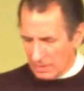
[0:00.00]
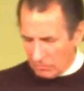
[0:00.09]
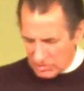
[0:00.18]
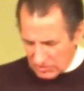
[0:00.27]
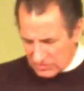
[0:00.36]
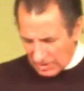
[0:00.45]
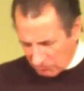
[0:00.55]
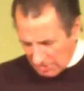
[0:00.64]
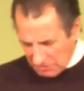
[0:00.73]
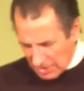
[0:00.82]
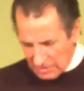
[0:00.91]
which is then
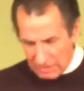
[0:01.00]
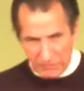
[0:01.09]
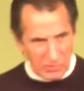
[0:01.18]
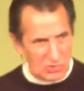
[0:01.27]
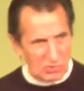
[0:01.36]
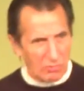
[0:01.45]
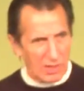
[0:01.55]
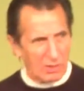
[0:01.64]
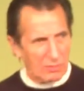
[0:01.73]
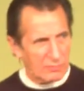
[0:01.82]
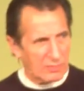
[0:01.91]
remade in verse
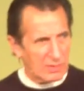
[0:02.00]
12.